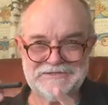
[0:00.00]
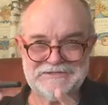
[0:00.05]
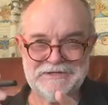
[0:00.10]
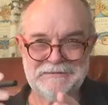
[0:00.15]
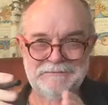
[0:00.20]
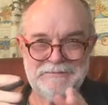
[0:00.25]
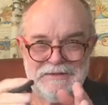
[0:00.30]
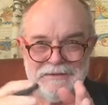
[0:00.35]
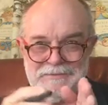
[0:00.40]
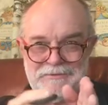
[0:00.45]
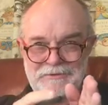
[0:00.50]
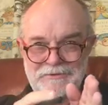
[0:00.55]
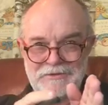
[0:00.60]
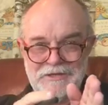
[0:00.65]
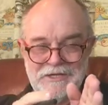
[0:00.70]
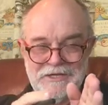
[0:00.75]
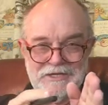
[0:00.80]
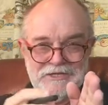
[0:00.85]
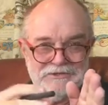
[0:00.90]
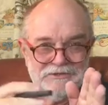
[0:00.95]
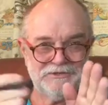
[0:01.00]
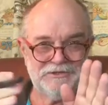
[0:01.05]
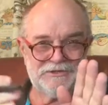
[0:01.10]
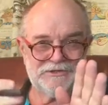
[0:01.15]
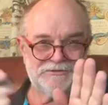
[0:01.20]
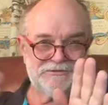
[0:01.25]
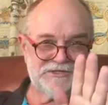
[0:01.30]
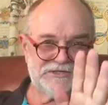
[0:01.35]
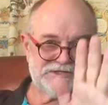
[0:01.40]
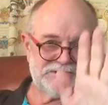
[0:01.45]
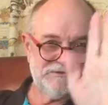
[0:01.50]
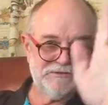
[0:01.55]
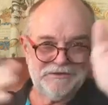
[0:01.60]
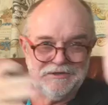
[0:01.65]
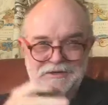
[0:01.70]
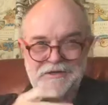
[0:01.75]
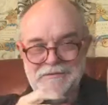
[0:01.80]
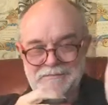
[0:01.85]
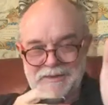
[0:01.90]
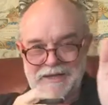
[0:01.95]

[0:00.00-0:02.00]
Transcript: Some people will do the traditional, you know,